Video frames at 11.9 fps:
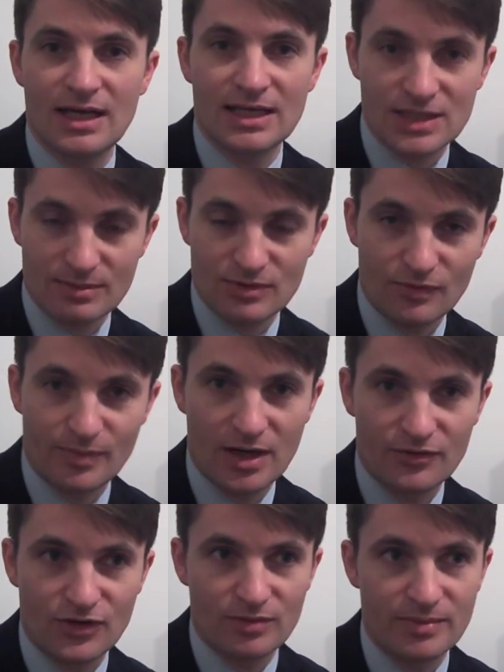in terms of
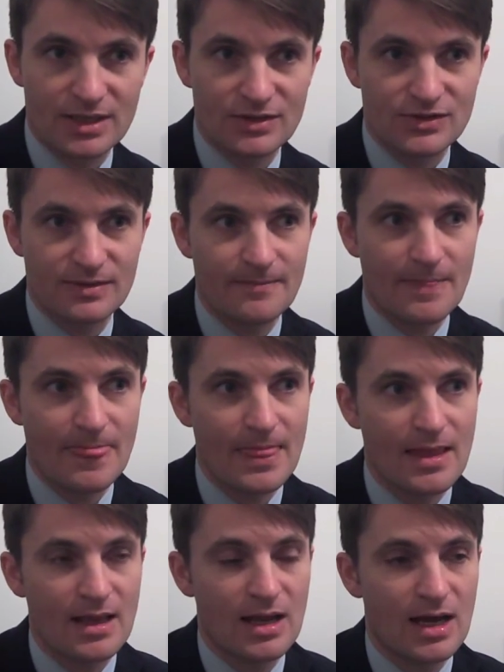perfume, because
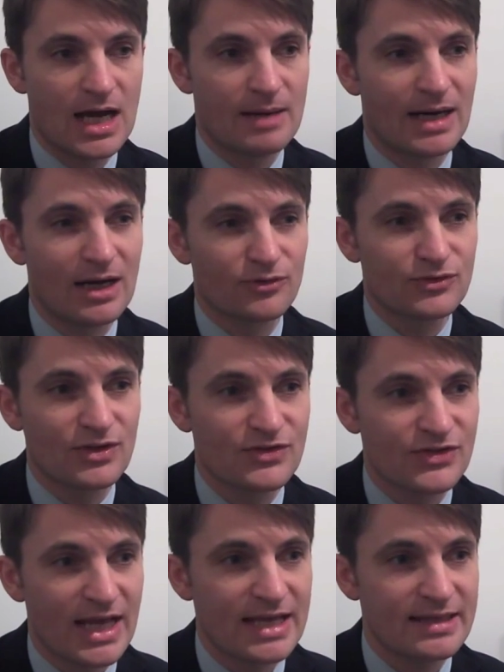I often
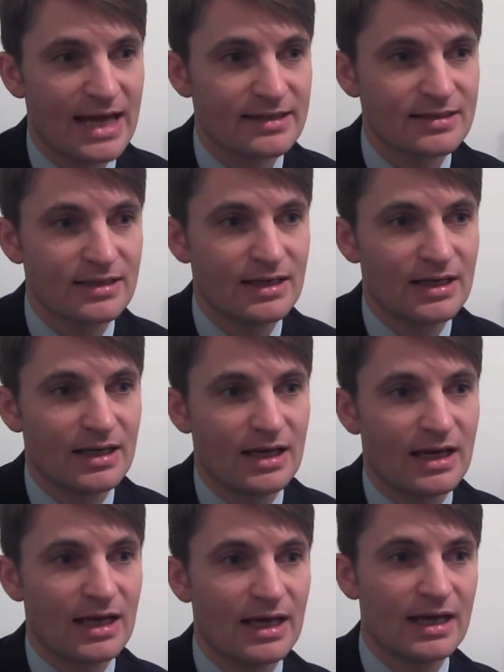say that
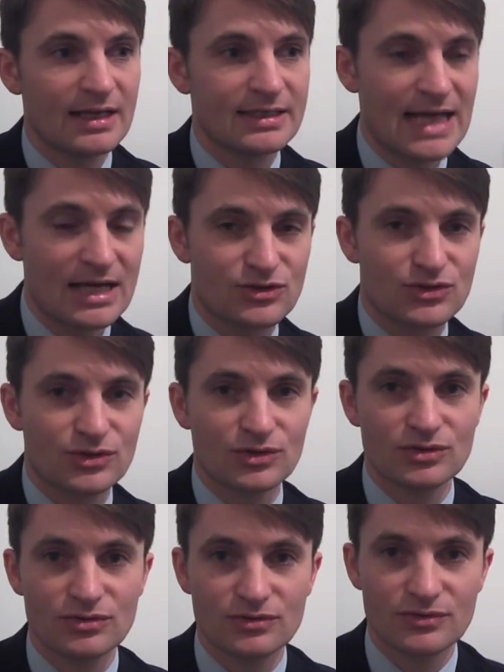natural
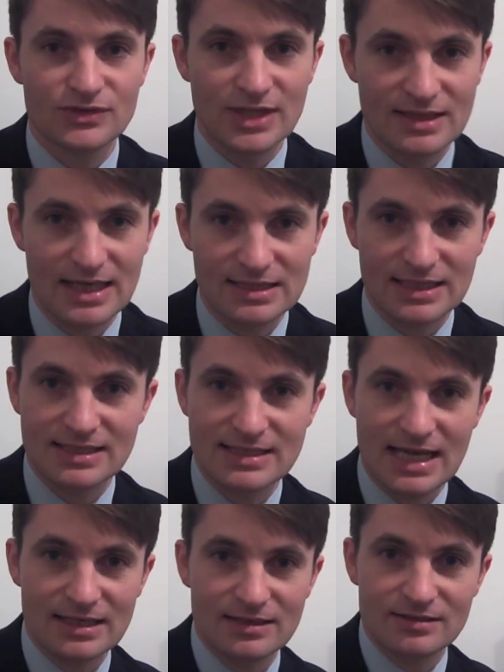synthetic, does
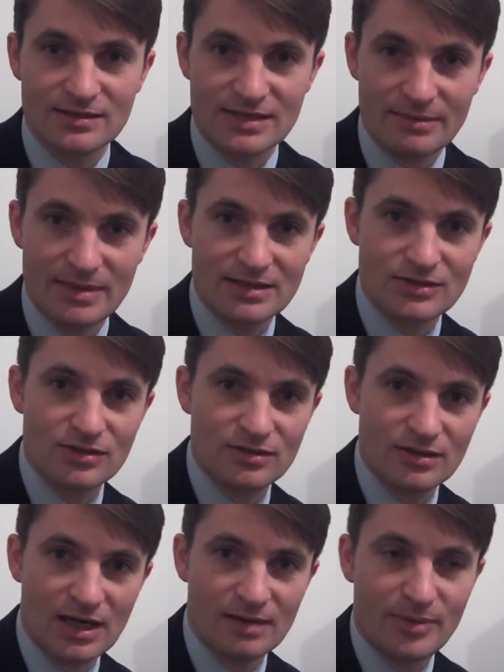that mean
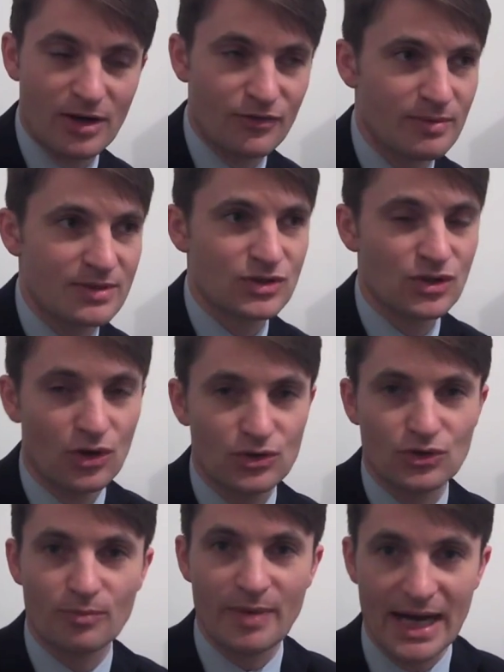a perfume is good
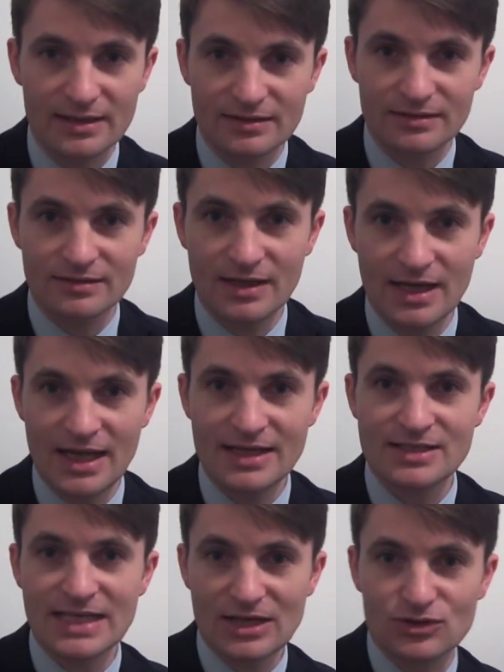or bad?
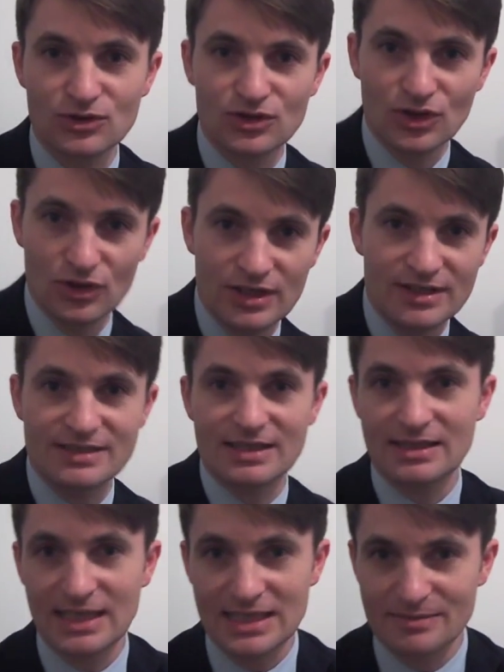Is natural good and is
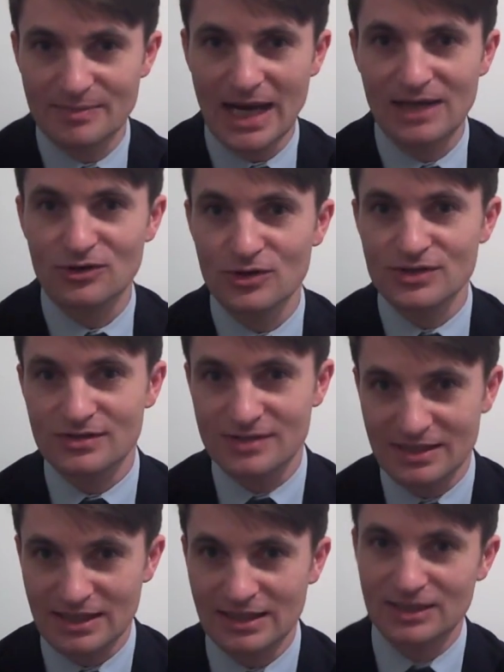synthetic bad, or is
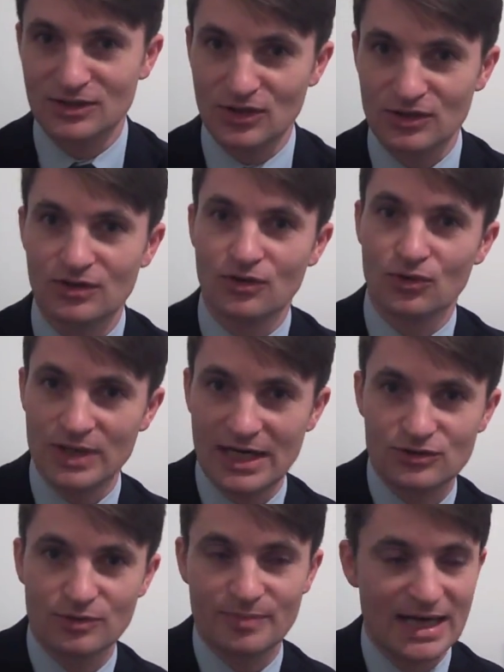synthetic good or
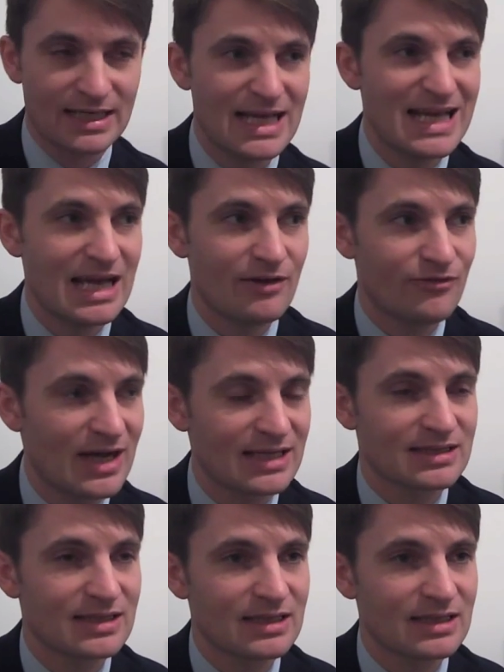natural bad? In fact,